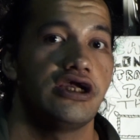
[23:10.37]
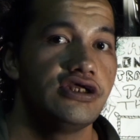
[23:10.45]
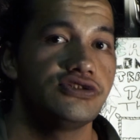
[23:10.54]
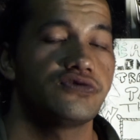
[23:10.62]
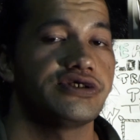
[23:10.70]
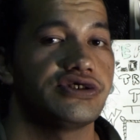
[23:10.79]

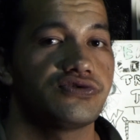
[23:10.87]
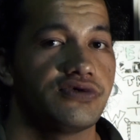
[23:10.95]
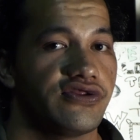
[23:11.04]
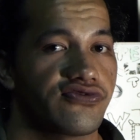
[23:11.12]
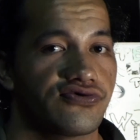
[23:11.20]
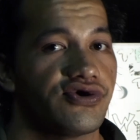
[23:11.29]
in
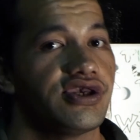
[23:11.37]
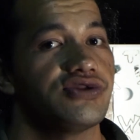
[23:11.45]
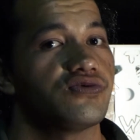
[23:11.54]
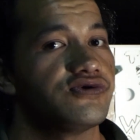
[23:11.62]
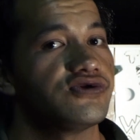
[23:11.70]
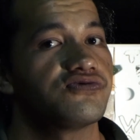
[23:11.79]

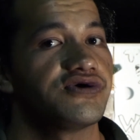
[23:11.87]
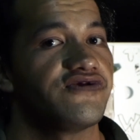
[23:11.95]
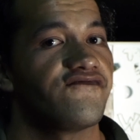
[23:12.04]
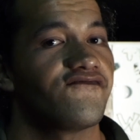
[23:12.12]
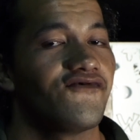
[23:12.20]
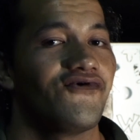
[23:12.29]

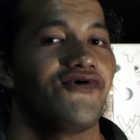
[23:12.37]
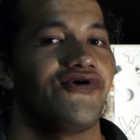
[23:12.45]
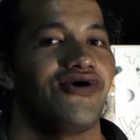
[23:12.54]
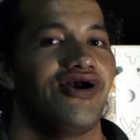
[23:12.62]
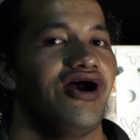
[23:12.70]
2023-2024,